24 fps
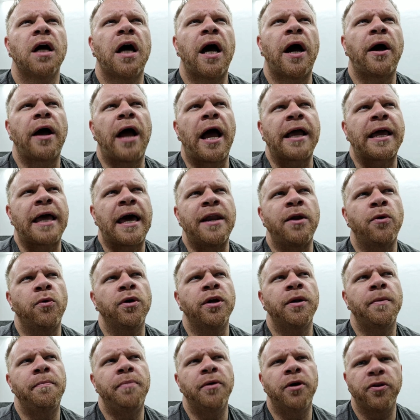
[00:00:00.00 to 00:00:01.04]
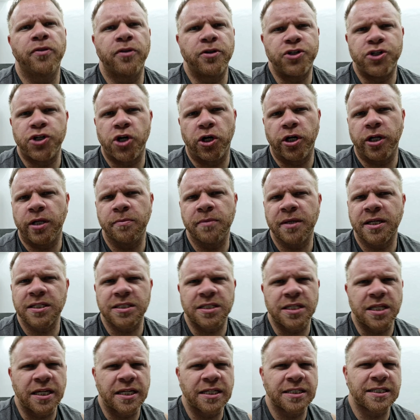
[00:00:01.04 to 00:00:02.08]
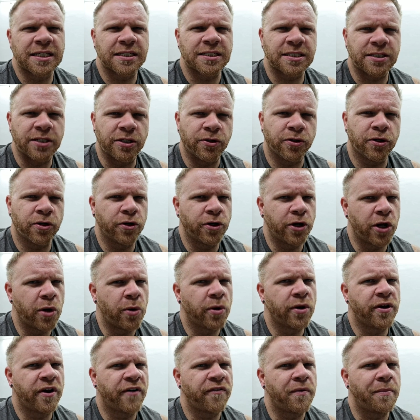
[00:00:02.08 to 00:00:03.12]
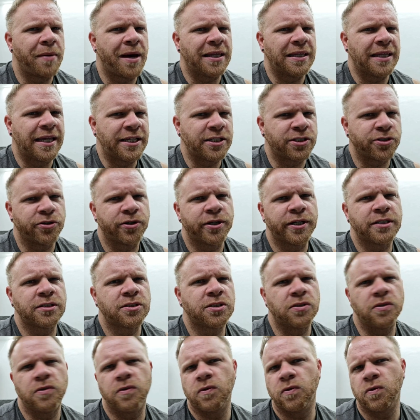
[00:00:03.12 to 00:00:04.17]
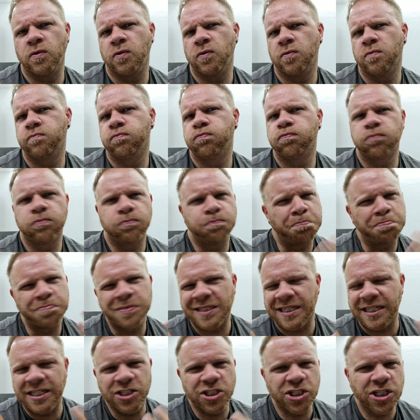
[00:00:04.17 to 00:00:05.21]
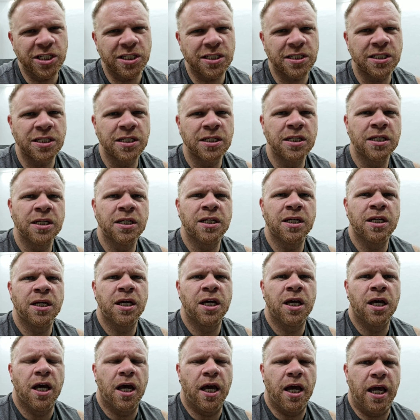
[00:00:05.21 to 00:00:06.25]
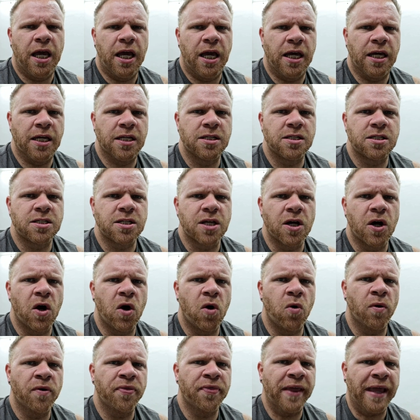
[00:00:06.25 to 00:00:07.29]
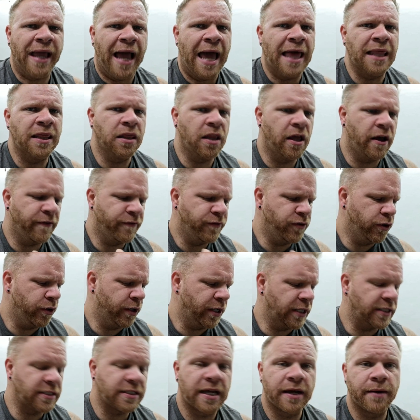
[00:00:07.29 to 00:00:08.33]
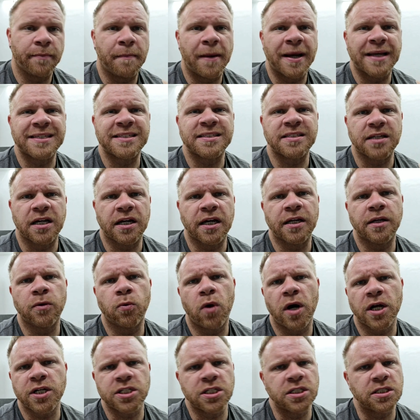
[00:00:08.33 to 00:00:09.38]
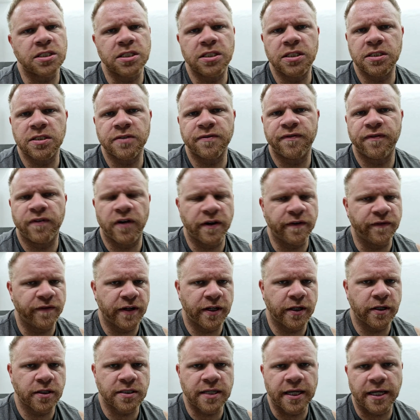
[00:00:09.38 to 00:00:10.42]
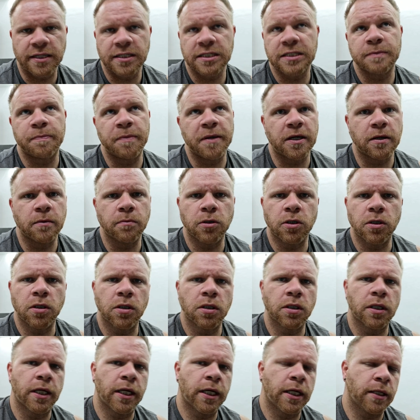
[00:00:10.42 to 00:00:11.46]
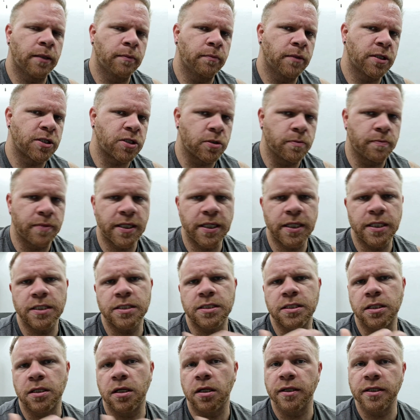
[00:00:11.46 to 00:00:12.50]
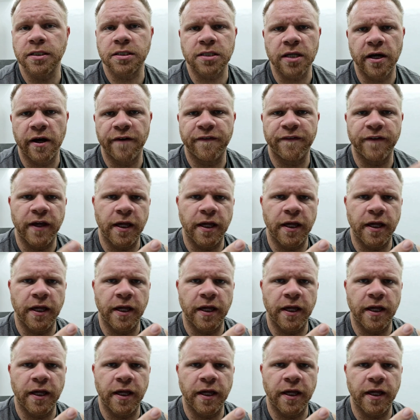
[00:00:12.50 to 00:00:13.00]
I, I kind of want to build the journey because the thing is I still don't know enough about lasering to teach it. And so one thing I love doing is I, uh, my son watches these fun videos like Unspeakable and Mr. Beast and all this stuff.